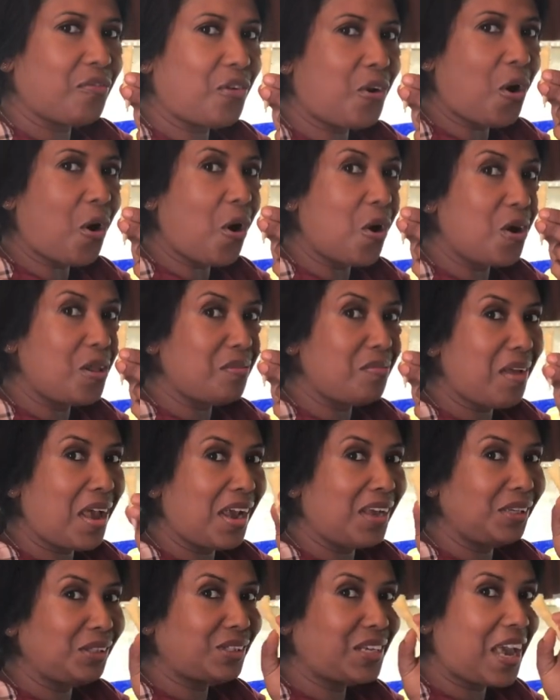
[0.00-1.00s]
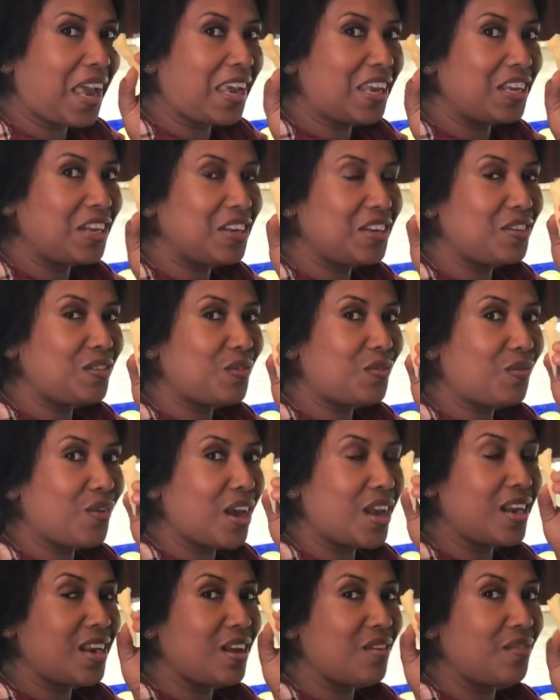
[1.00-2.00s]
For all my Guyanese
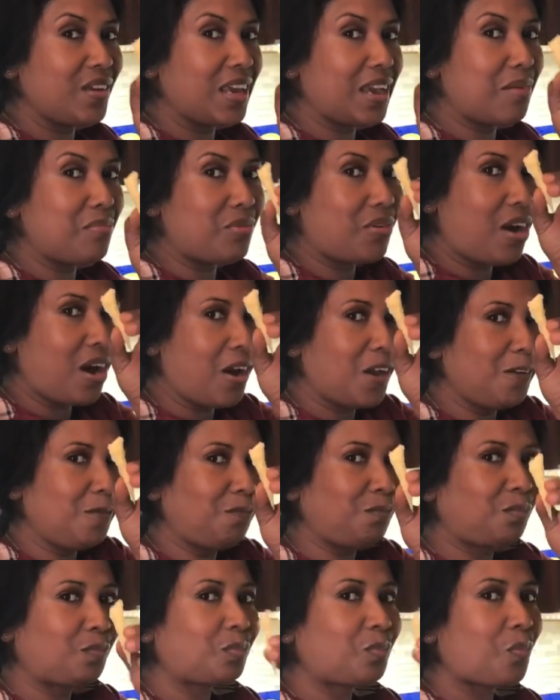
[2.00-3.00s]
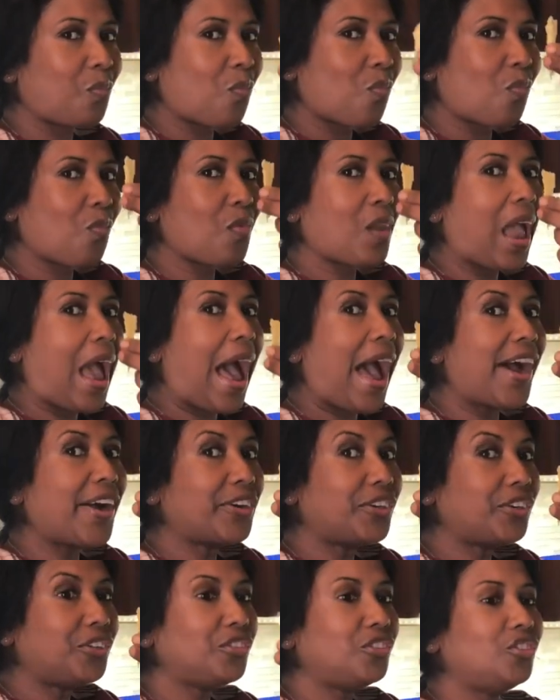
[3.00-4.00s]
friend living abroad,
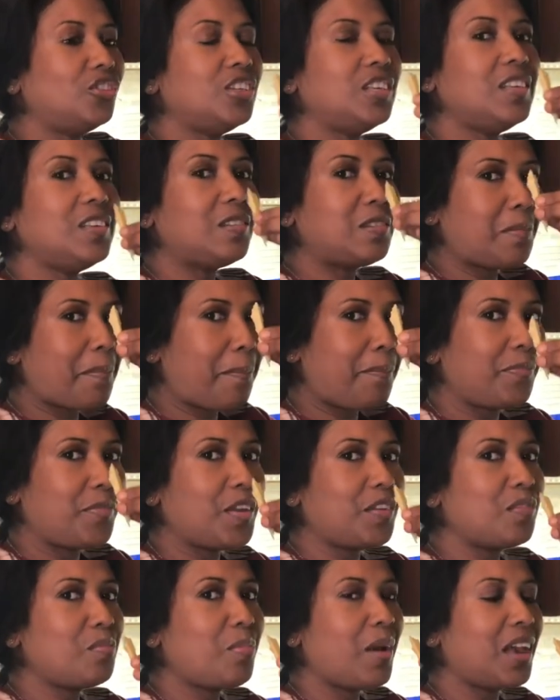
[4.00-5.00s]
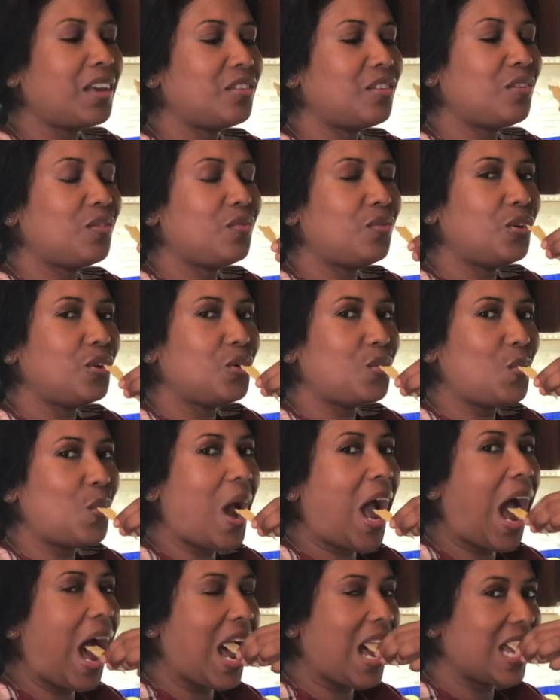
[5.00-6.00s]
Anchor cheese, this bite is for you.
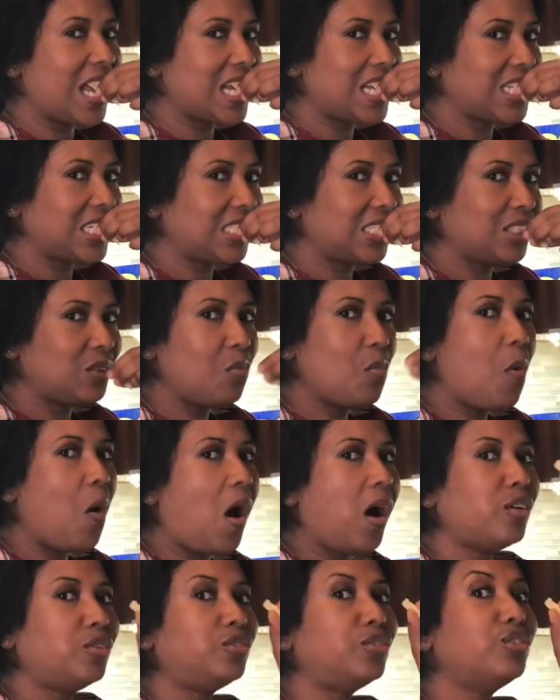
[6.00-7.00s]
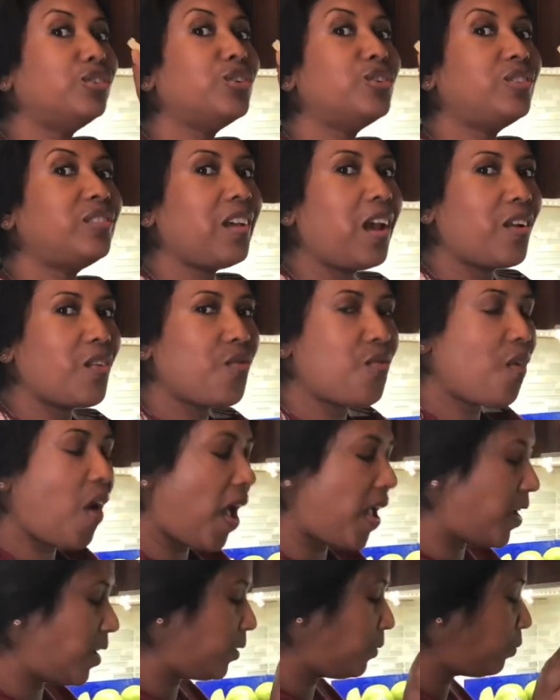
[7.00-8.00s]
So
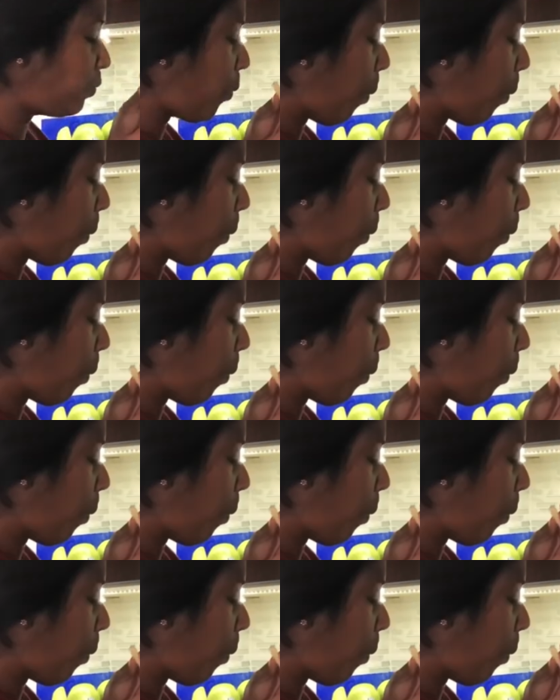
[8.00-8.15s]
satisfying.